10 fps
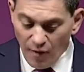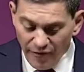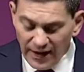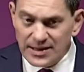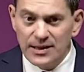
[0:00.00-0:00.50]

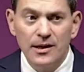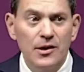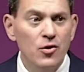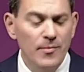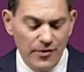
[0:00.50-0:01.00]
conflict,
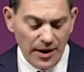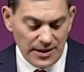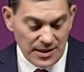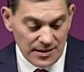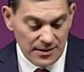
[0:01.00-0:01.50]
human
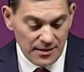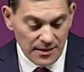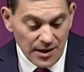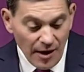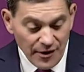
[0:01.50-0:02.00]
rights,
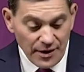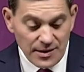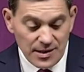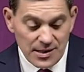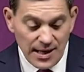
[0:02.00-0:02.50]

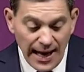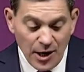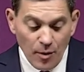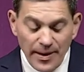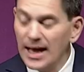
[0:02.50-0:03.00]
governance,
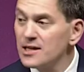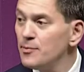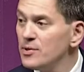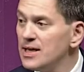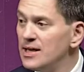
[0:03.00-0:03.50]
economic
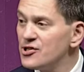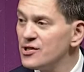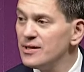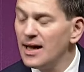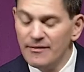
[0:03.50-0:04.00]

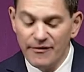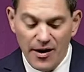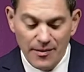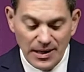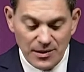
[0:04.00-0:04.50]
exploitation, and
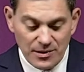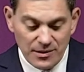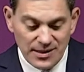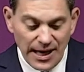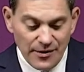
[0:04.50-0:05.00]

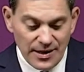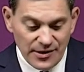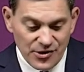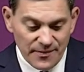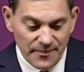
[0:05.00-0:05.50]
environmental
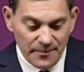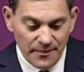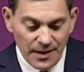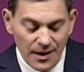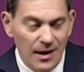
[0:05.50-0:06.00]
degradation.
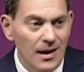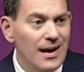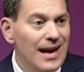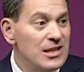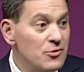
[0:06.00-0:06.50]

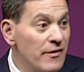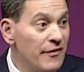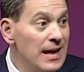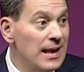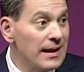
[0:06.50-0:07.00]
It's
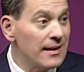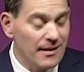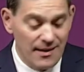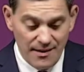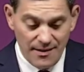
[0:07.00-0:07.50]
revealing
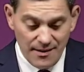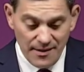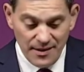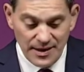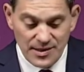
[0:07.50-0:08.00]

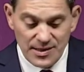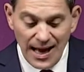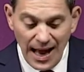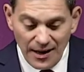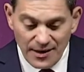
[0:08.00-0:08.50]

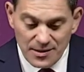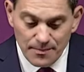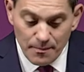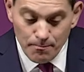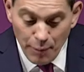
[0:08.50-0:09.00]
this
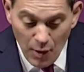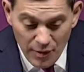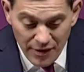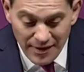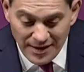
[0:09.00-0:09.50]
atlas,
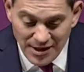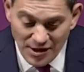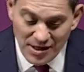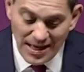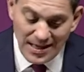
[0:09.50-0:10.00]
both that
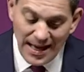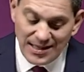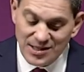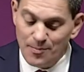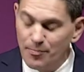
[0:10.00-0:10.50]
such an
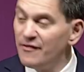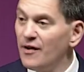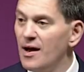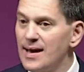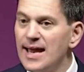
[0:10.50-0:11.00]
index can
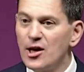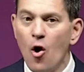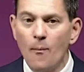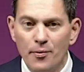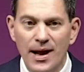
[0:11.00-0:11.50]
provide a
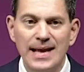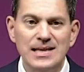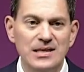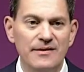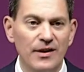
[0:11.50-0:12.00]

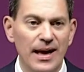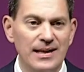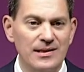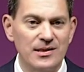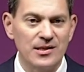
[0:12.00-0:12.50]
comprehensive
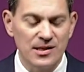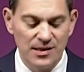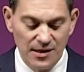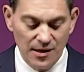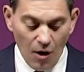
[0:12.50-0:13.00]
lens
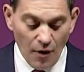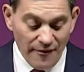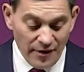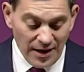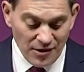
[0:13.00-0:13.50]

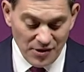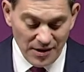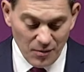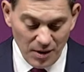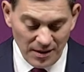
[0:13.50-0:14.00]
on every
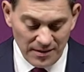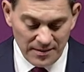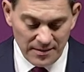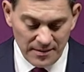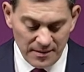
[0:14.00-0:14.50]
country in the world.